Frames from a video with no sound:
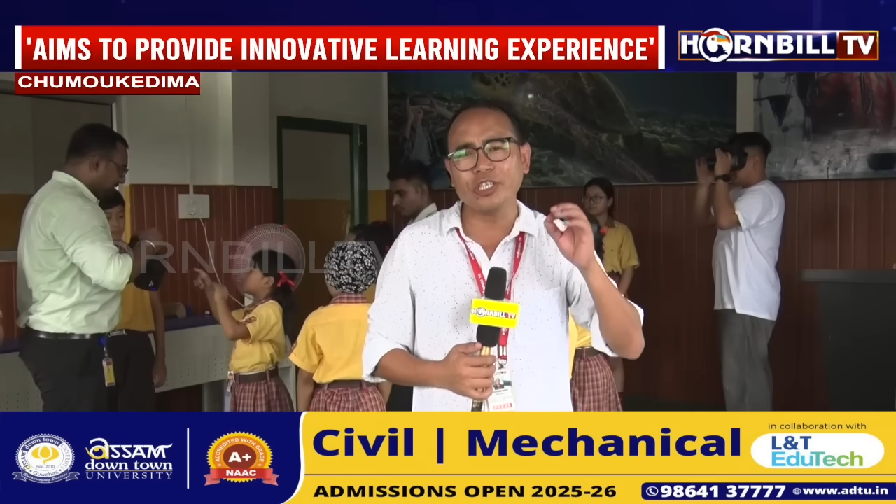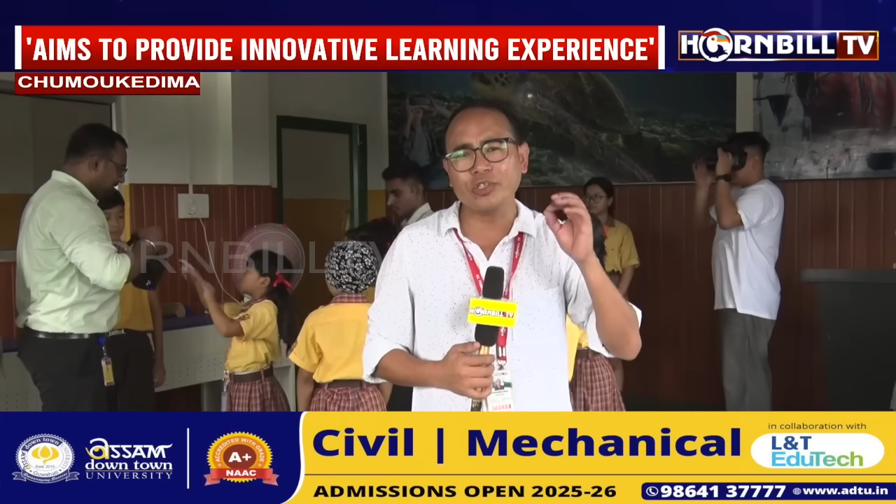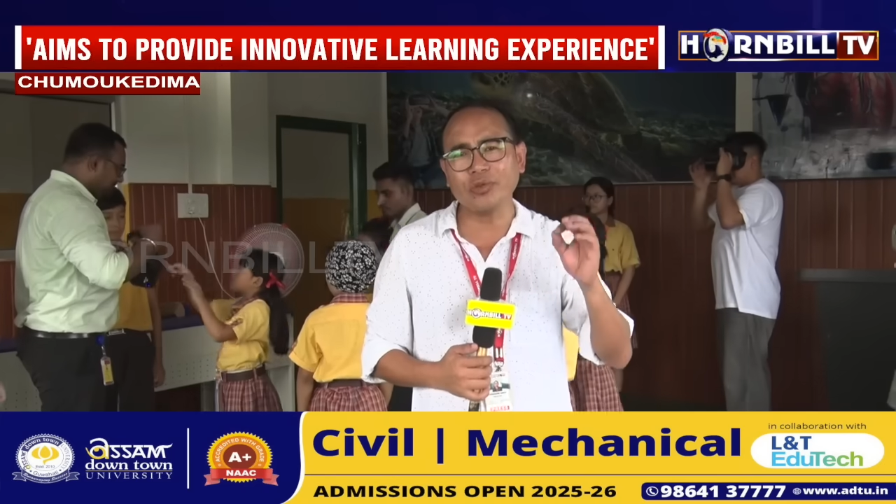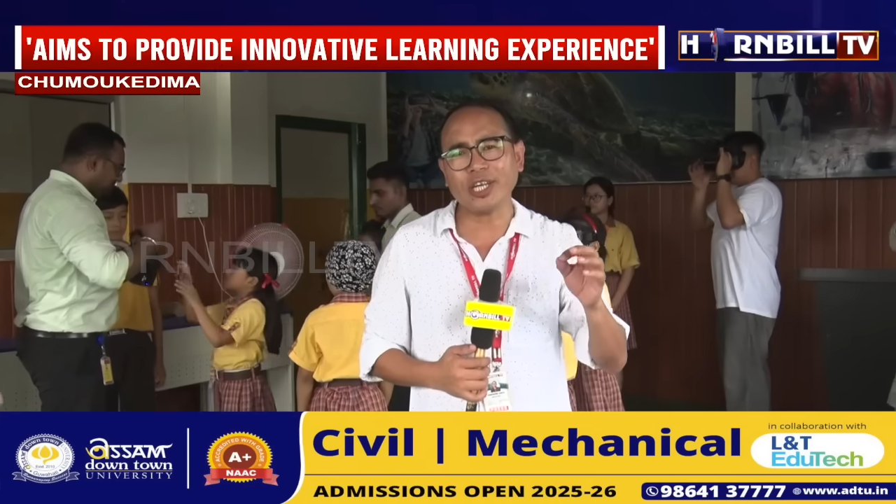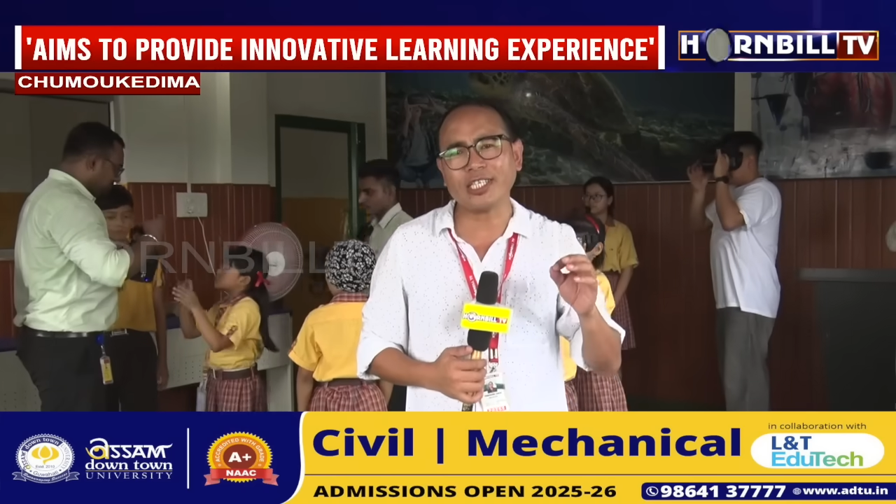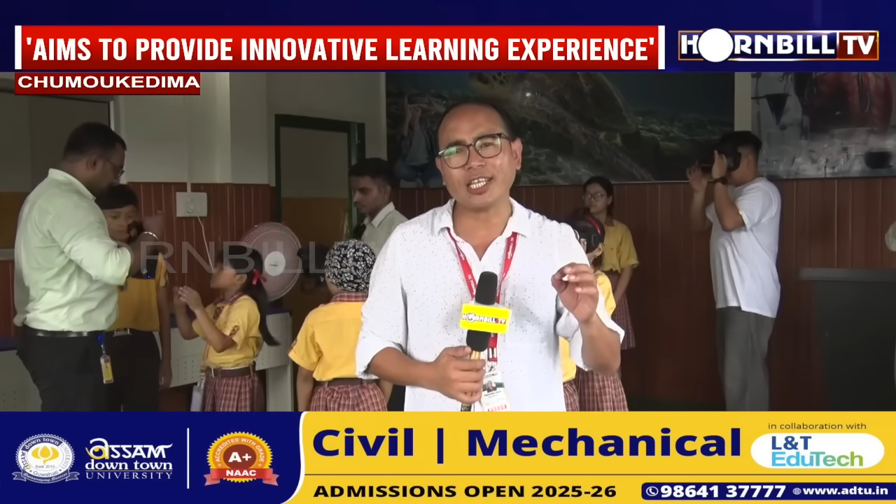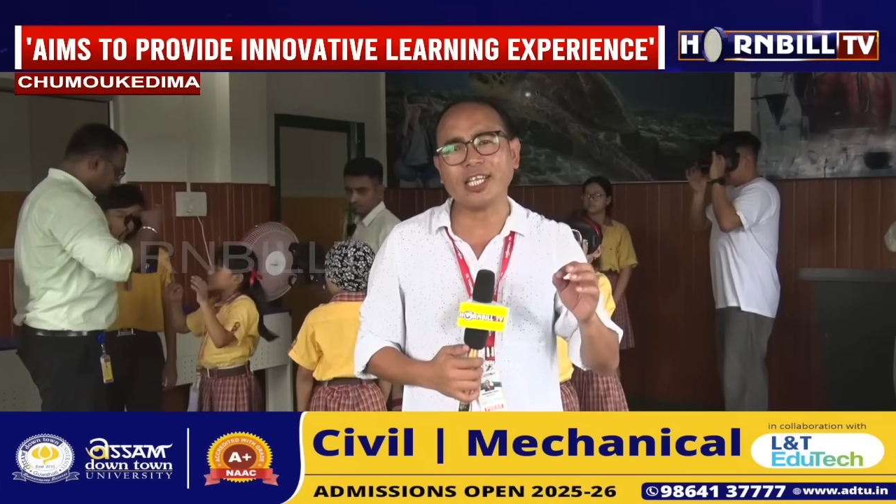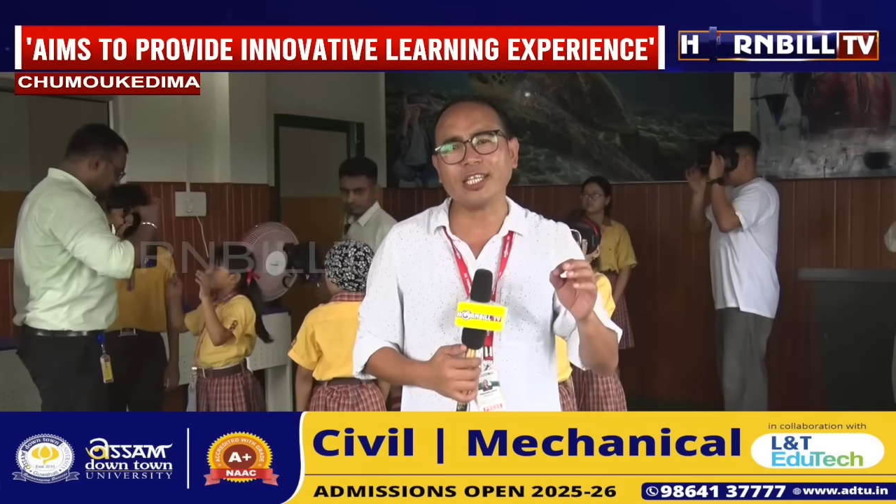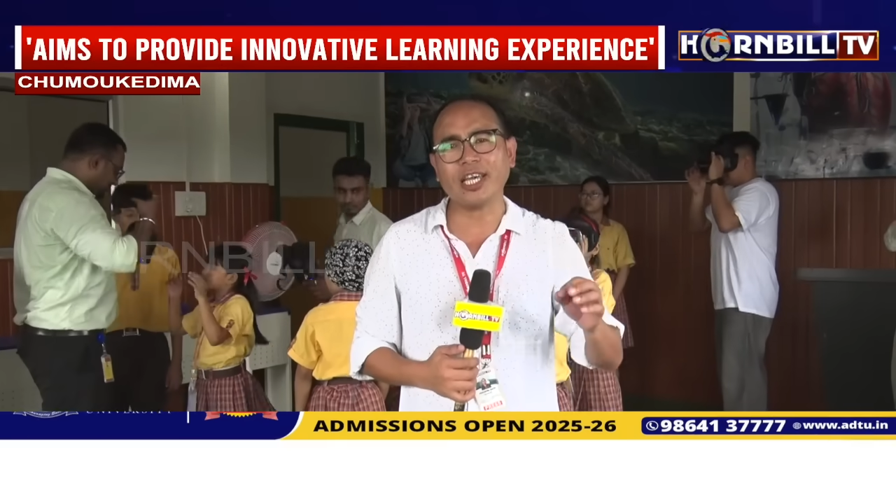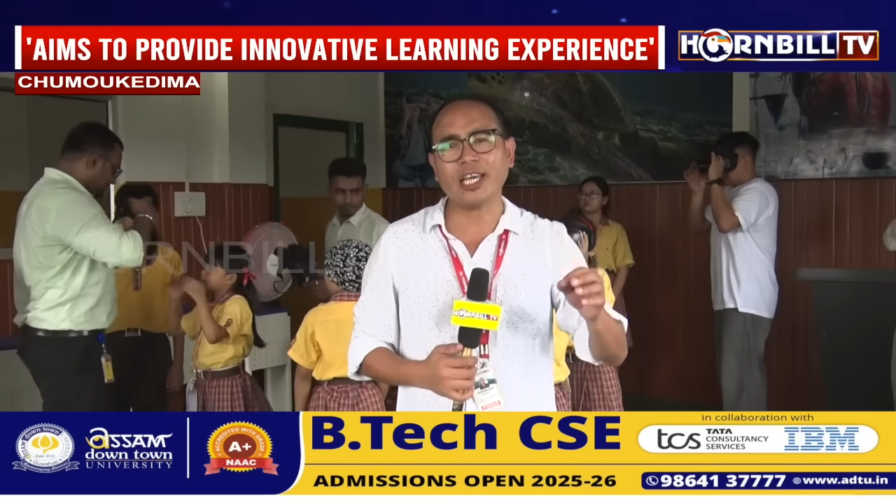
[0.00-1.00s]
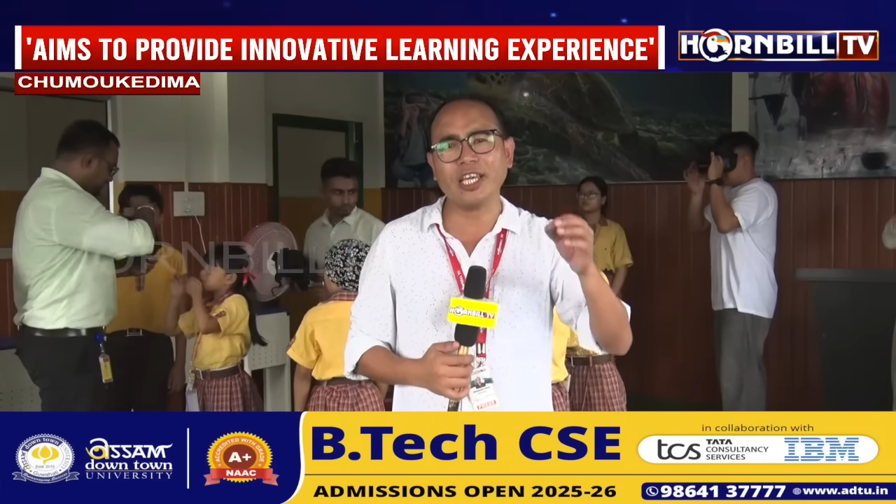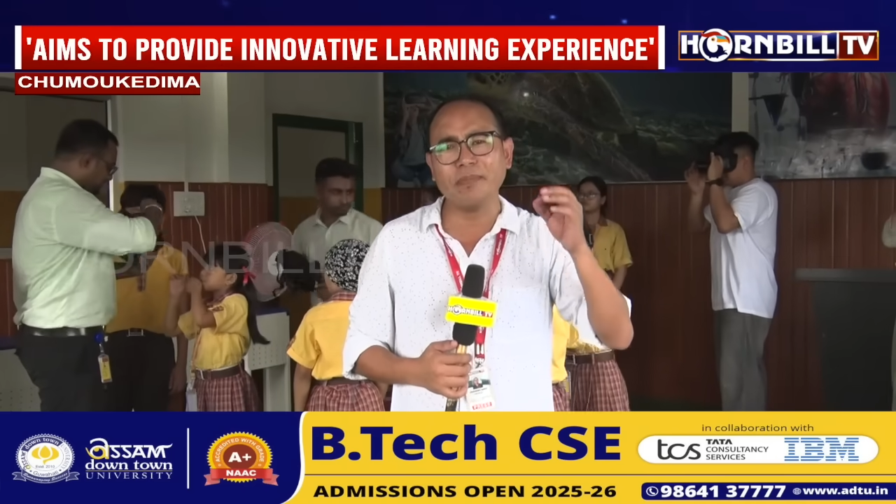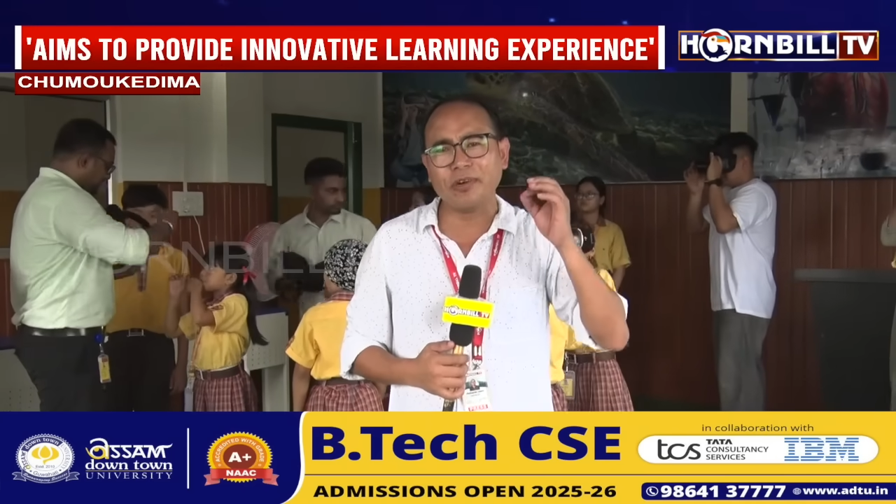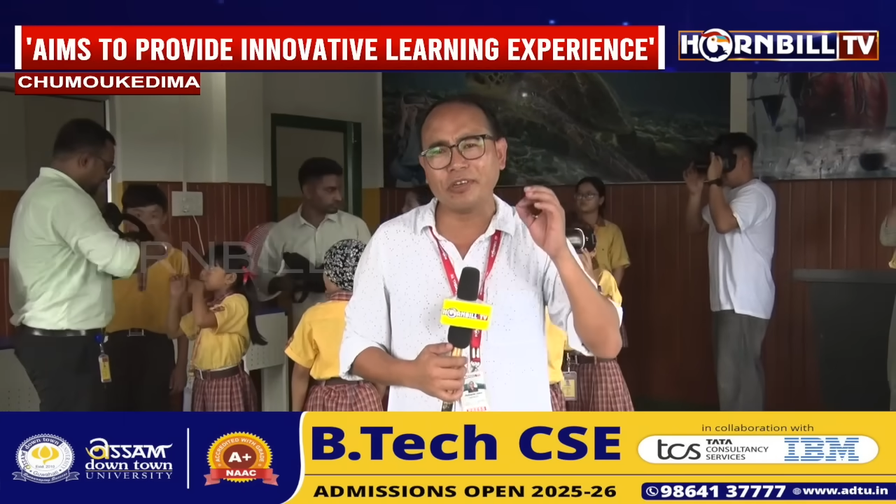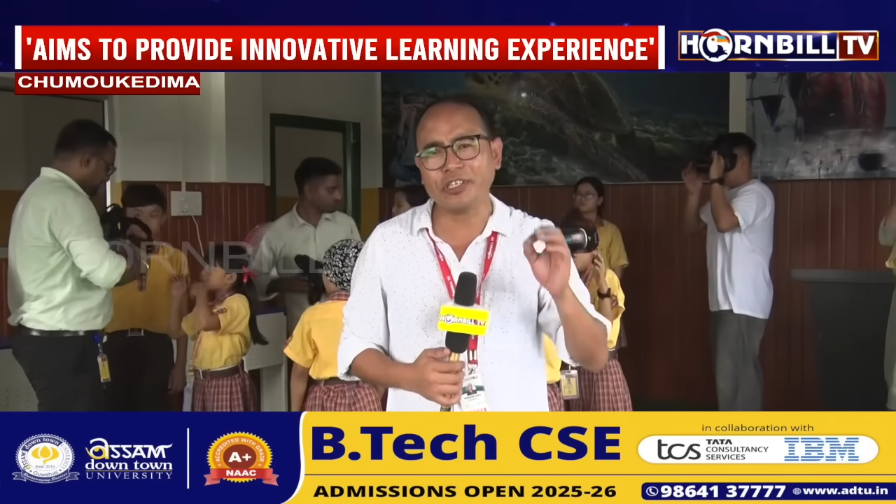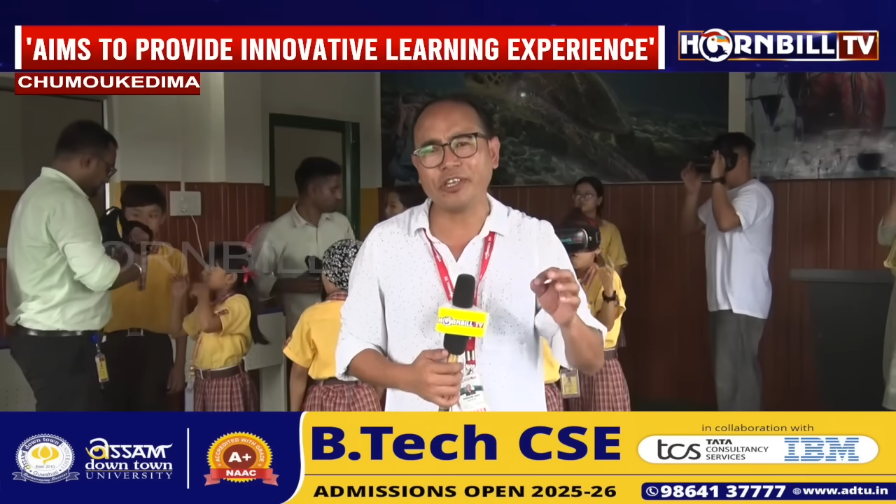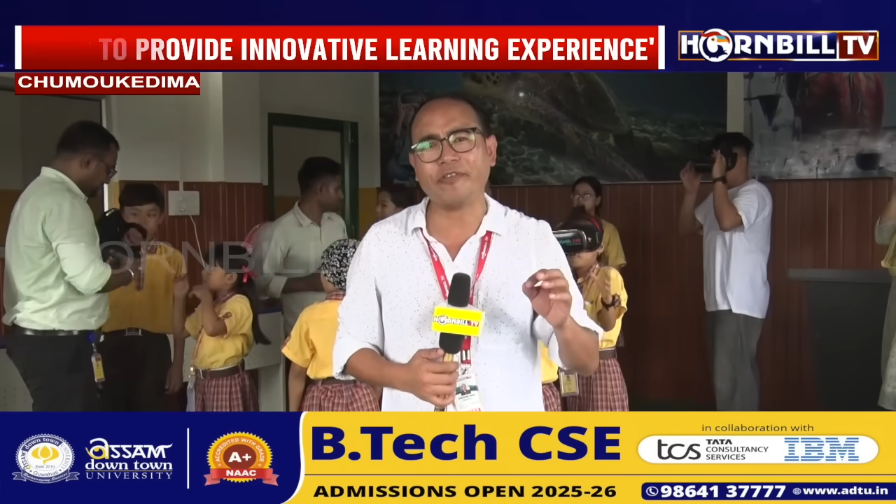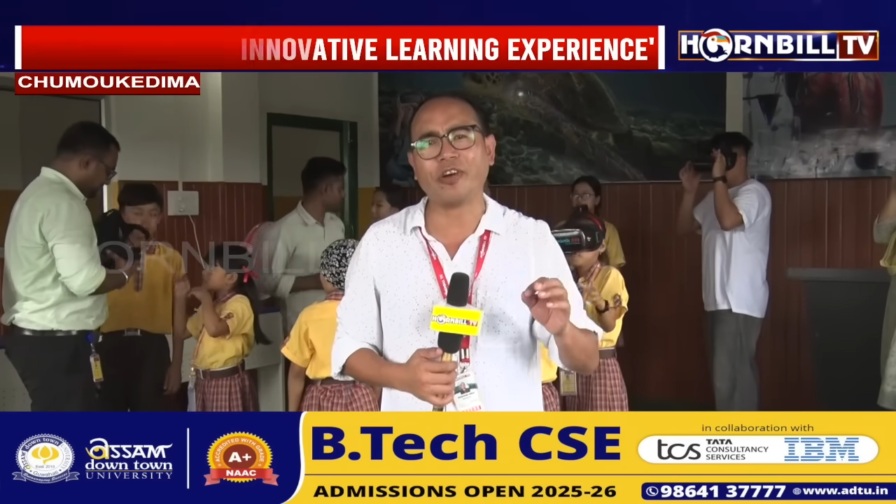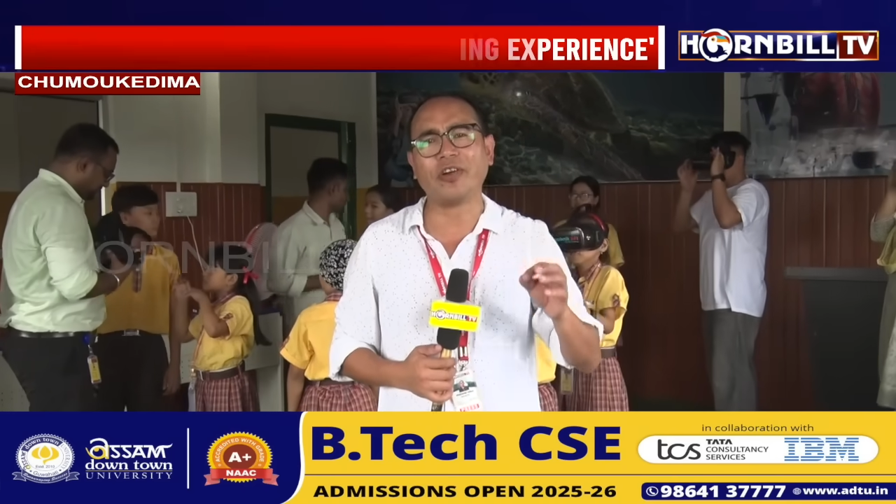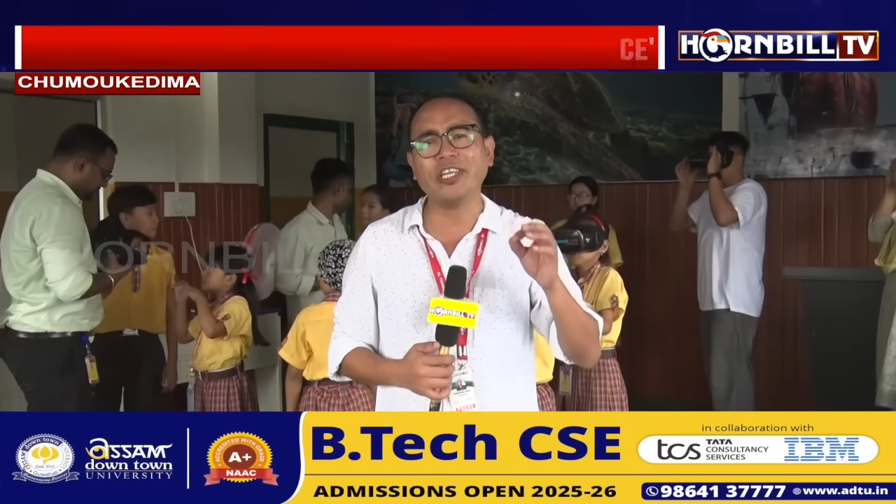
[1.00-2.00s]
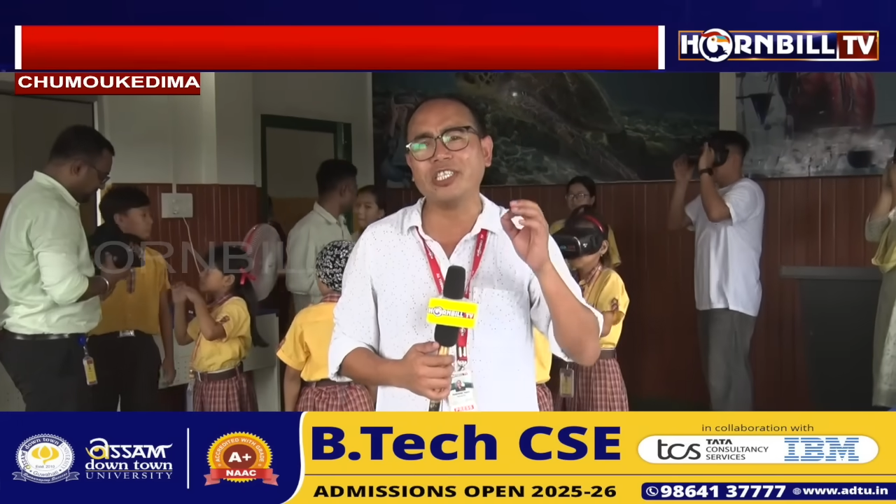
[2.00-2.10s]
Students can get immersive or